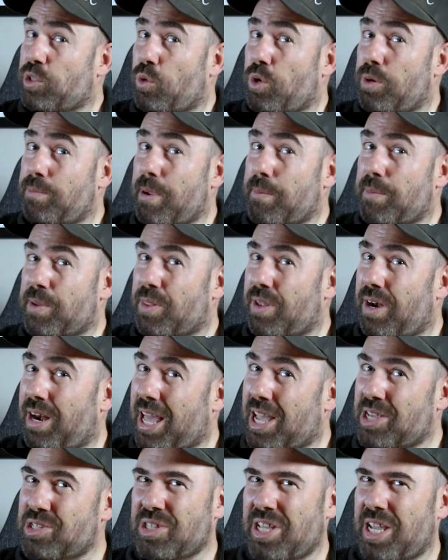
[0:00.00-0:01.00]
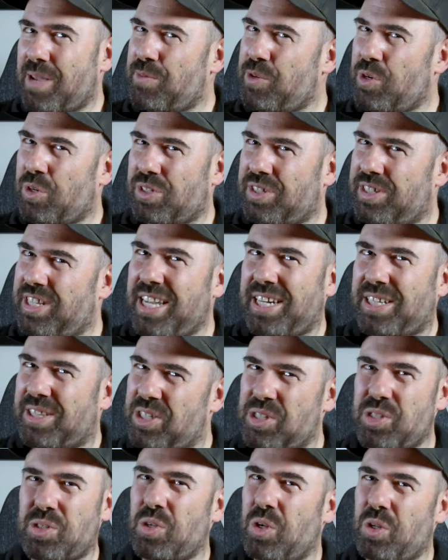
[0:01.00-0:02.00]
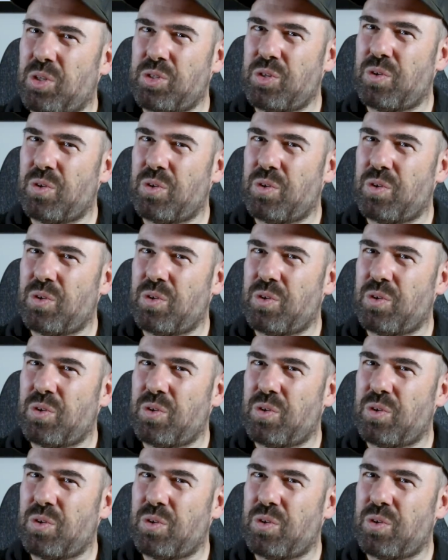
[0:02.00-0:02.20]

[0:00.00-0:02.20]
to remember the last time your dentist told